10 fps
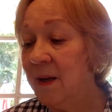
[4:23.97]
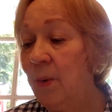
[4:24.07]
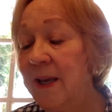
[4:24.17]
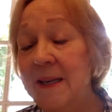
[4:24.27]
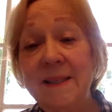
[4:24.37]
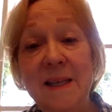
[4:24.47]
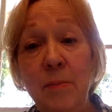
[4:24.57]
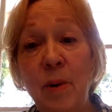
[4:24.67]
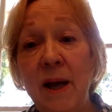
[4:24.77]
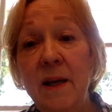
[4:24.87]
We can see
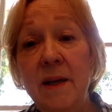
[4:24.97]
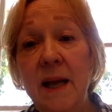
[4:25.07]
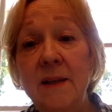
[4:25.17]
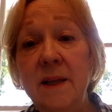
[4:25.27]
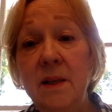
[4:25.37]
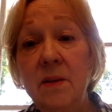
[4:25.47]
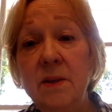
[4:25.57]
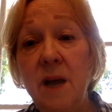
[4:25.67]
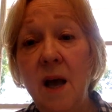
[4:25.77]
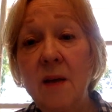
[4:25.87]
by connecting those
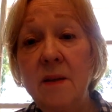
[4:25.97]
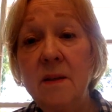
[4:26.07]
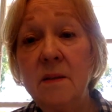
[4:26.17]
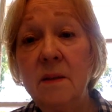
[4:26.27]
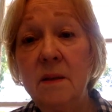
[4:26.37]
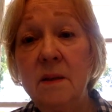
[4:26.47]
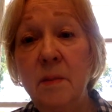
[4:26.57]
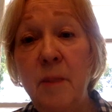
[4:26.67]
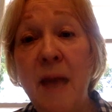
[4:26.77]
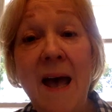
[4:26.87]
dots the
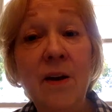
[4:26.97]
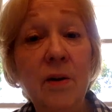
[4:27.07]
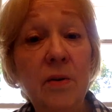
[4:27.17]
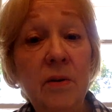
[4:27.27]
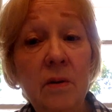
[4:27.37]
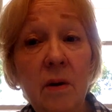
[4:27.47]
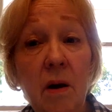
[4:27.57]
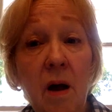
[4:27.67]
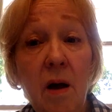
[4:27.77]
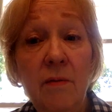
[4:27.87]
pattern
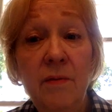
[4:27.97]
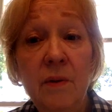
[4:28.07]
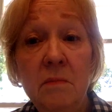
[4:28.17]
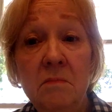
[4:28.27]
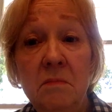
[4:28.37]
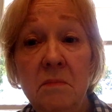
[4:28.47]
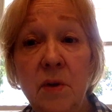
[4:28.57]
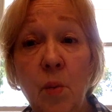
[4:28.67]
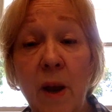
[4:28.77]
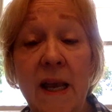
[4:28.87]
of
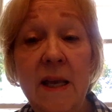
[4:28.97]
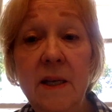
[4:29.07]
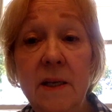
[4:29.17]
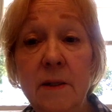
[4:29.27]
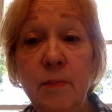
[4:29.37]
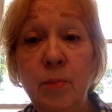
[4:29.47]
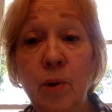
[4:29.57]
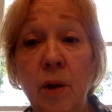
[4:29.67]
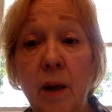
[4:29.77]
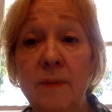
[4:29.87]
the way he did his
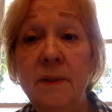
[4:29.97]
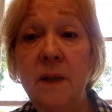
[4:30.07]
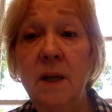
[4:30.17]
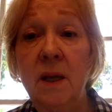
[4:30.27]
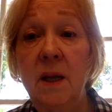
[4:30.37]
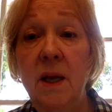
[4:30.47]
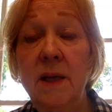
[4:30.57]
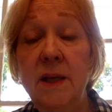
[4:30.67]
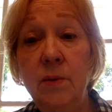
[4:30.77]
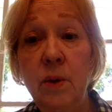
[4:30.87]
pull-ups. He
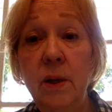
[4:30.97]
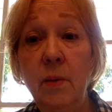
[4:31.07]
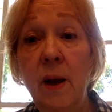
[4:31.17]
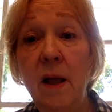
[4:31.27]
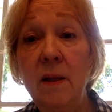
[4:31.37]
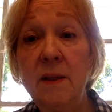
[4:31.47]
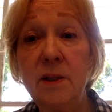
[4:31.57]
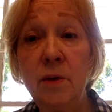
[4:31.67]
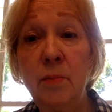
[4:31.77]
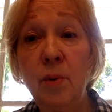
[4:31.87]
did really well at
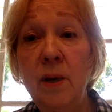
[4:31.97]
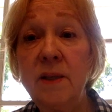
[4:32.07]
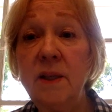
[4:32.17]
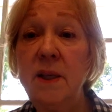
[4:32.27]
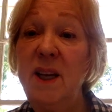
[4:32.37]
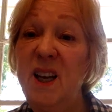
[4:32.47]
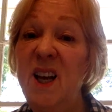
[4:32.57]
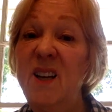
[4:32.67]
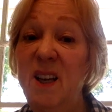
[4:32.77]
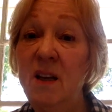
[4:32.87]
certain points, and then he
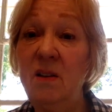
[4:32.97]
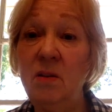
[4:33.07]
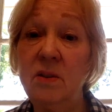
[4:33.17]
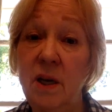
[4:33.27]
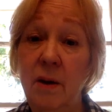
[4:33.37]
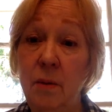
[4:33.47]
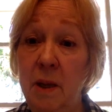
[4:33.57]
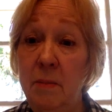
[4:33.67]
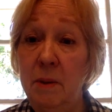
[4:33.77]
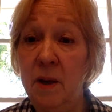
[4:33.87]
kind of get a little tired
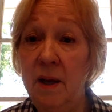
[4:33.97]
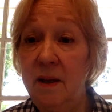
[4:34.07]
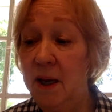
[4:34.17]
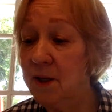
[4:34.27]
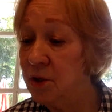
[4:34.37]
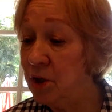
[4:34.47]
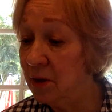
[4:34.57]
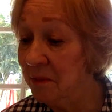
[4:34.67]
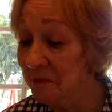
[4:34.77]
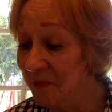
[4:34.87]
maybe by the next year.